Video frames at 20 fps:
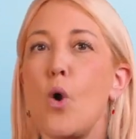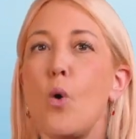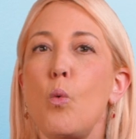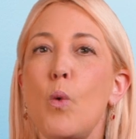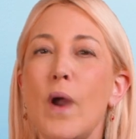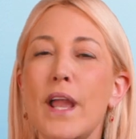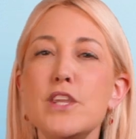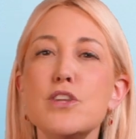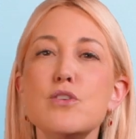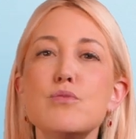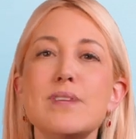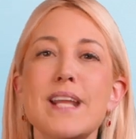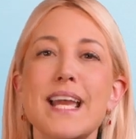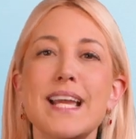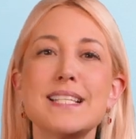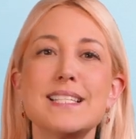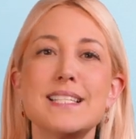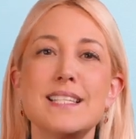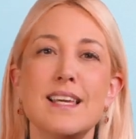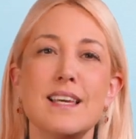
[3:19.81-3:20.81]
When you
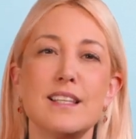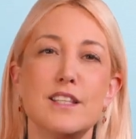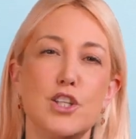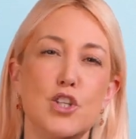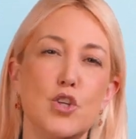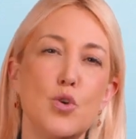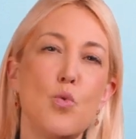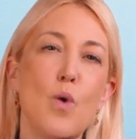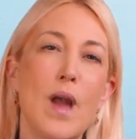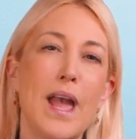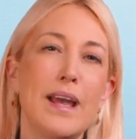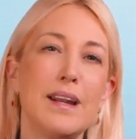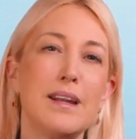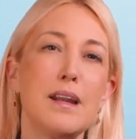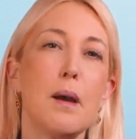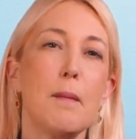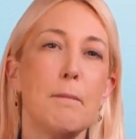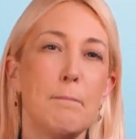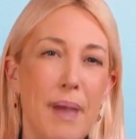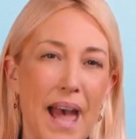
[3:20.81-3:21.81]
next hear the UN
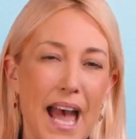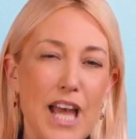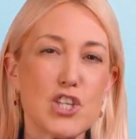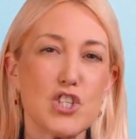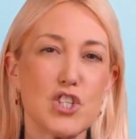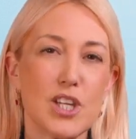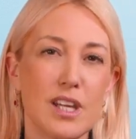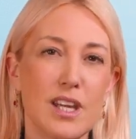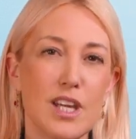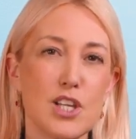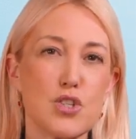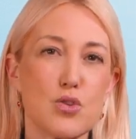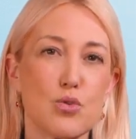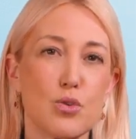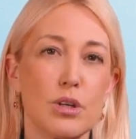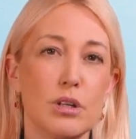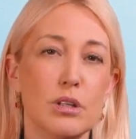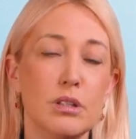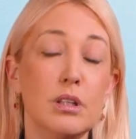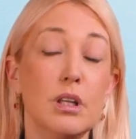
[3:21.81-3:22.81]
bashing
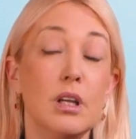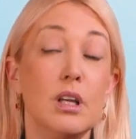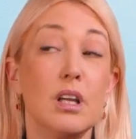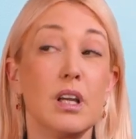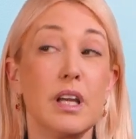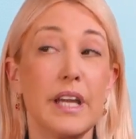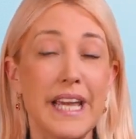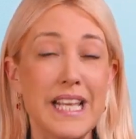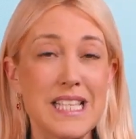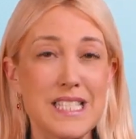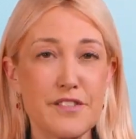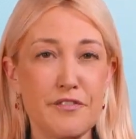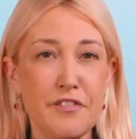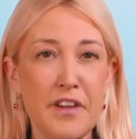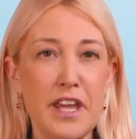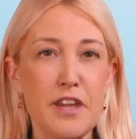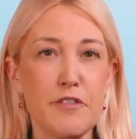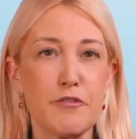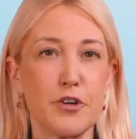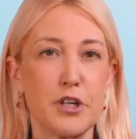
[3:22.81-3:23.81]
Israel, its
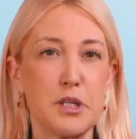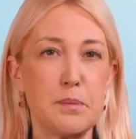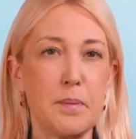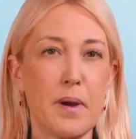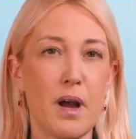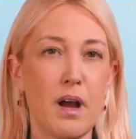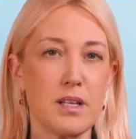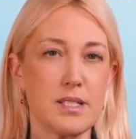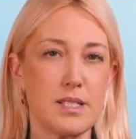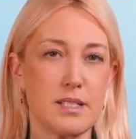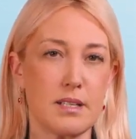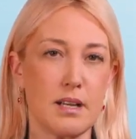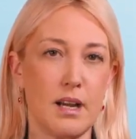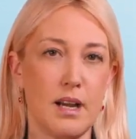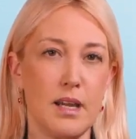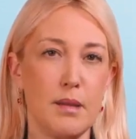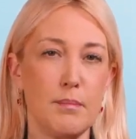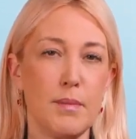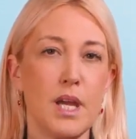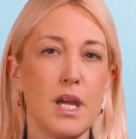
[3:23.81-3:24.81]
favorite
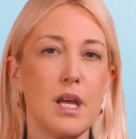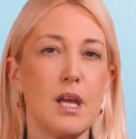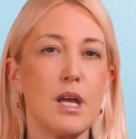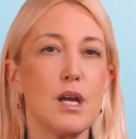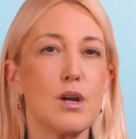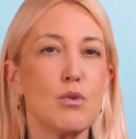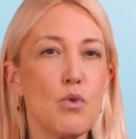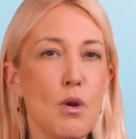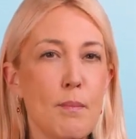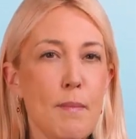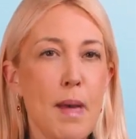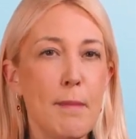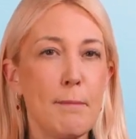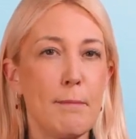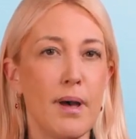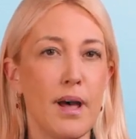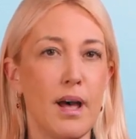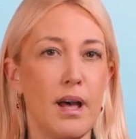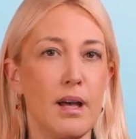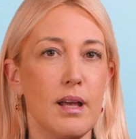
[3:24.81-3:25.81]
pastime,
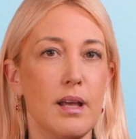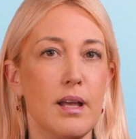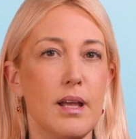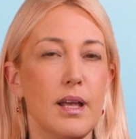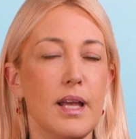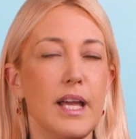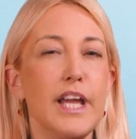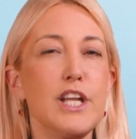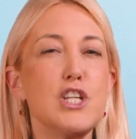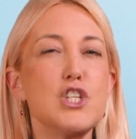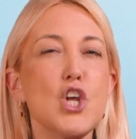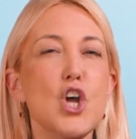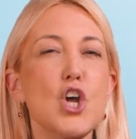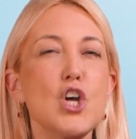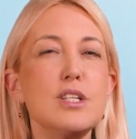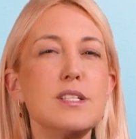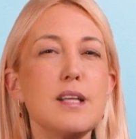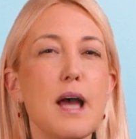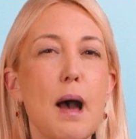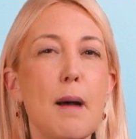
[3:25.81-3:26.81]
remember, it
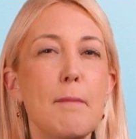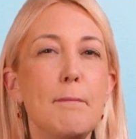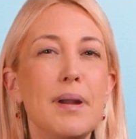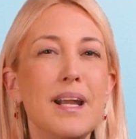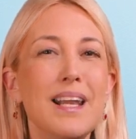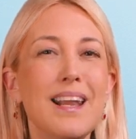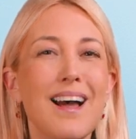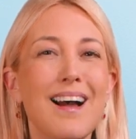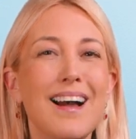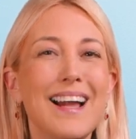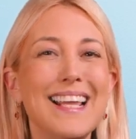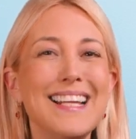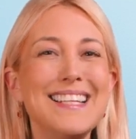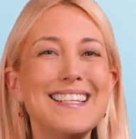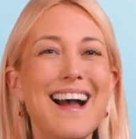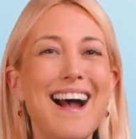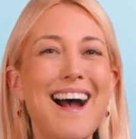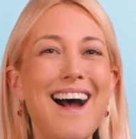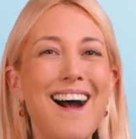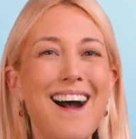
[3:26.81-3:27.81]
turned a blind
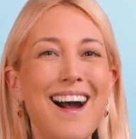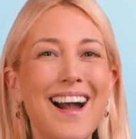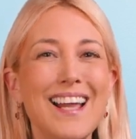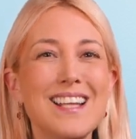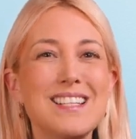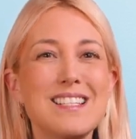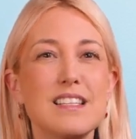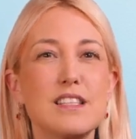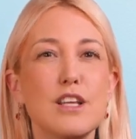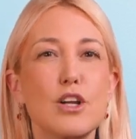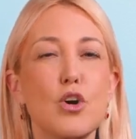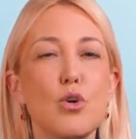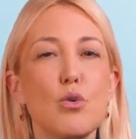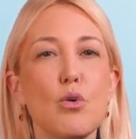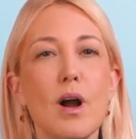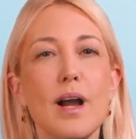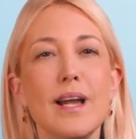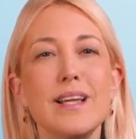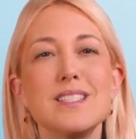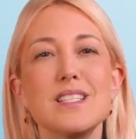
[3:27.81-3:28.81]
eye to the
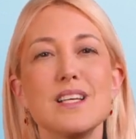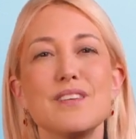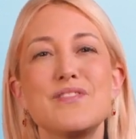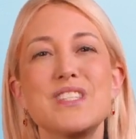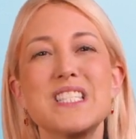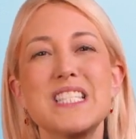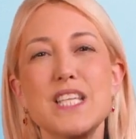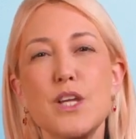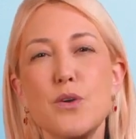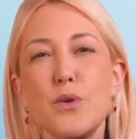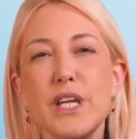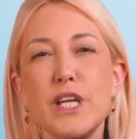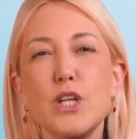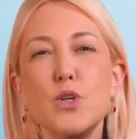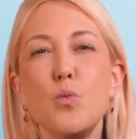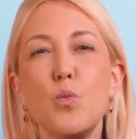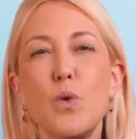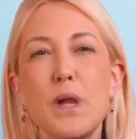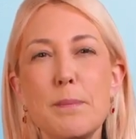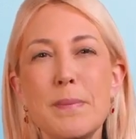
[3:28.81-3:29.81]
cries of
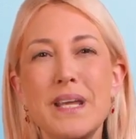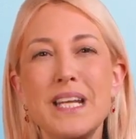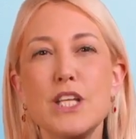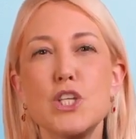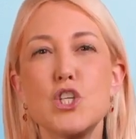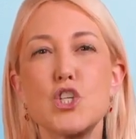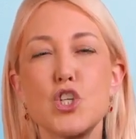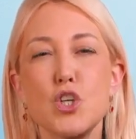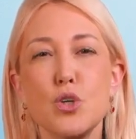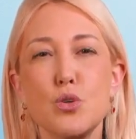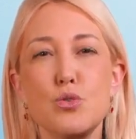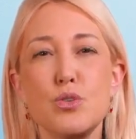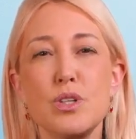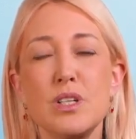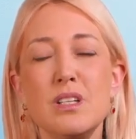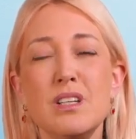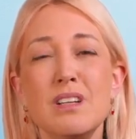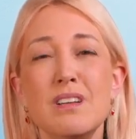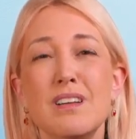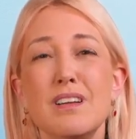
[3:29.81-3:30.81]
Syrian women and
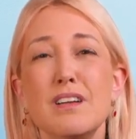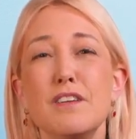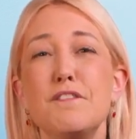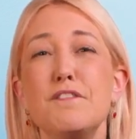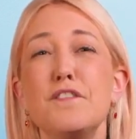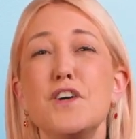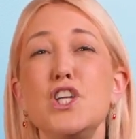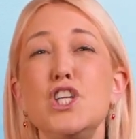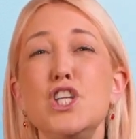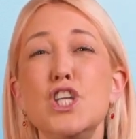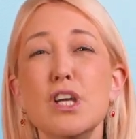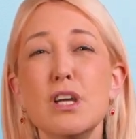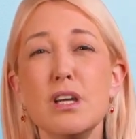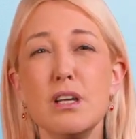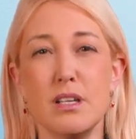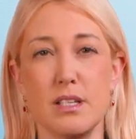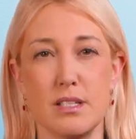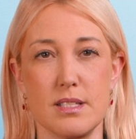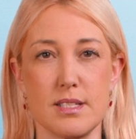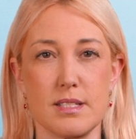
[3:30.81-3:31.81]
children for
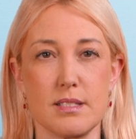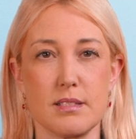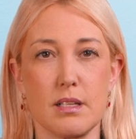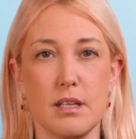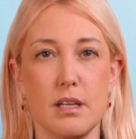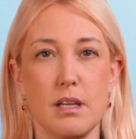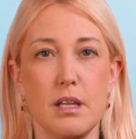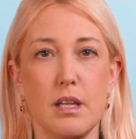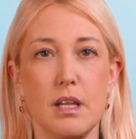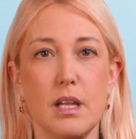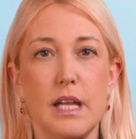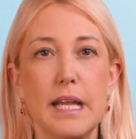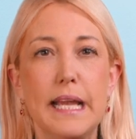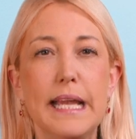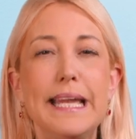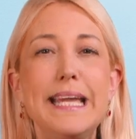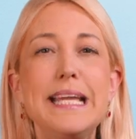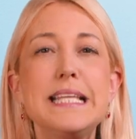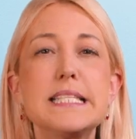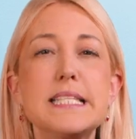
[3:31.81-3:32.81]
years.
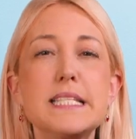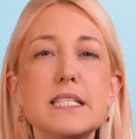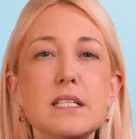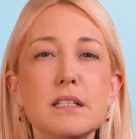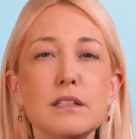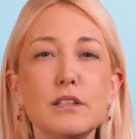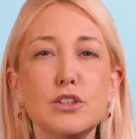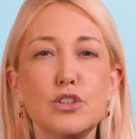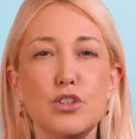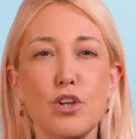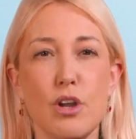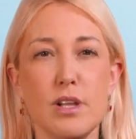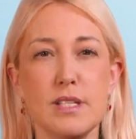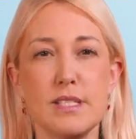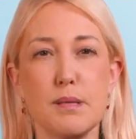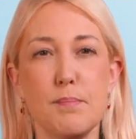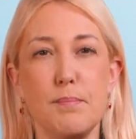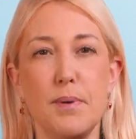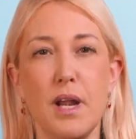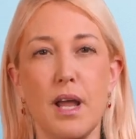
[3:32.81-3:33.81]
It still
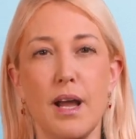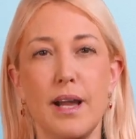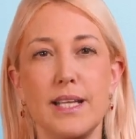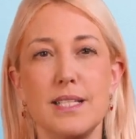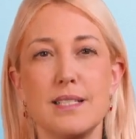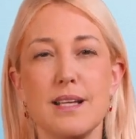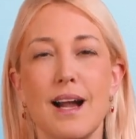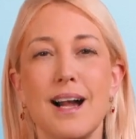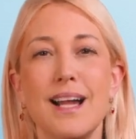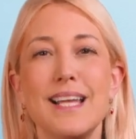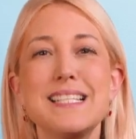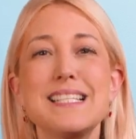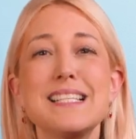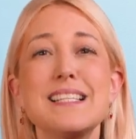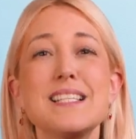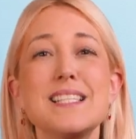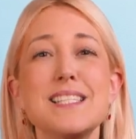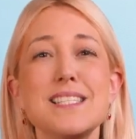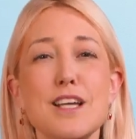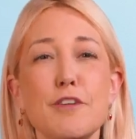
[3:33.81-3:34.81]
turns a blind eye to
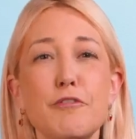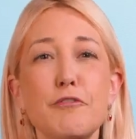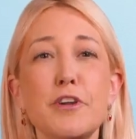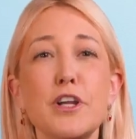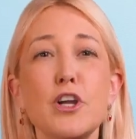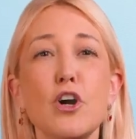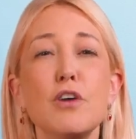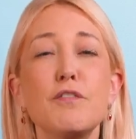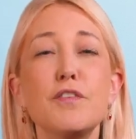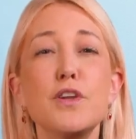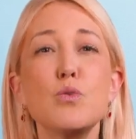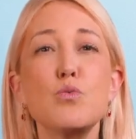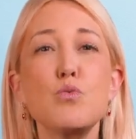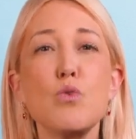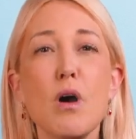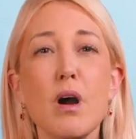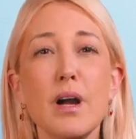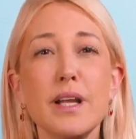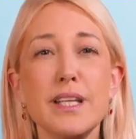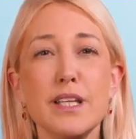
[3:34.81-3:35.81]
the suffering of
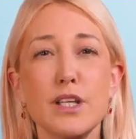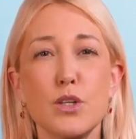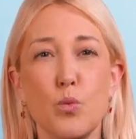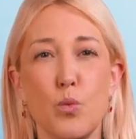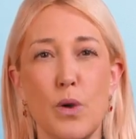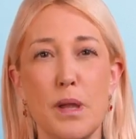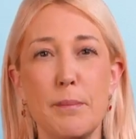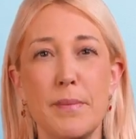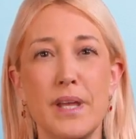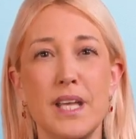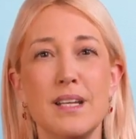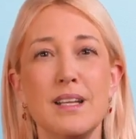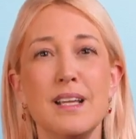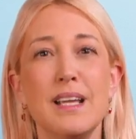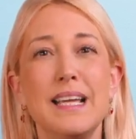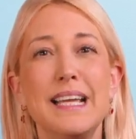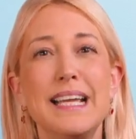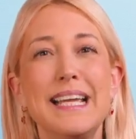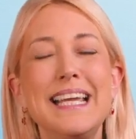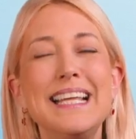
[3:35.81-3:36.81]
Iranian women
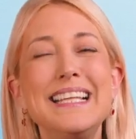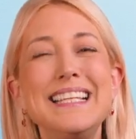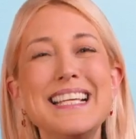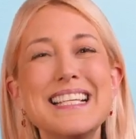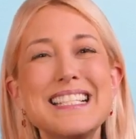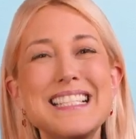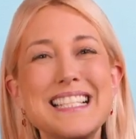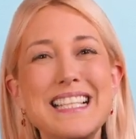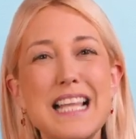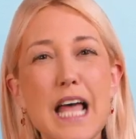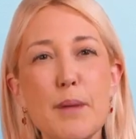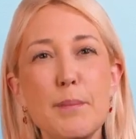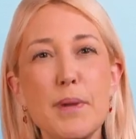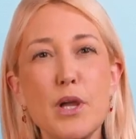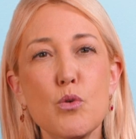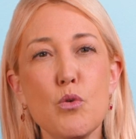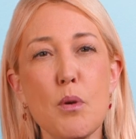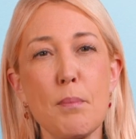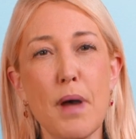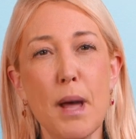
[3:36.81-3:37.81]
in the
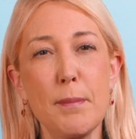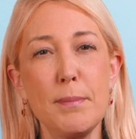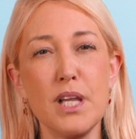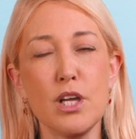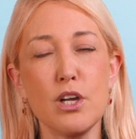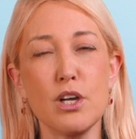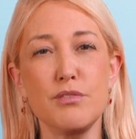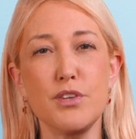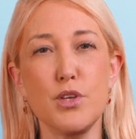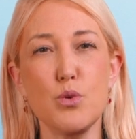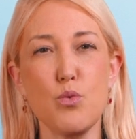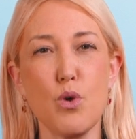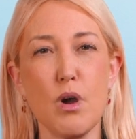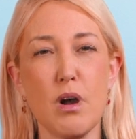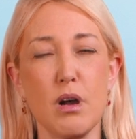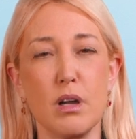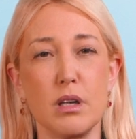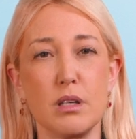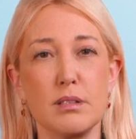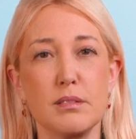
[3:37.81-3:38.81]
Islamic Republic of
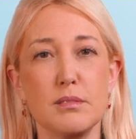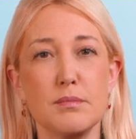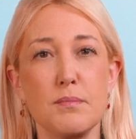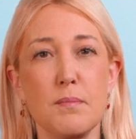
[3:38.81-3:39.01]
Iran.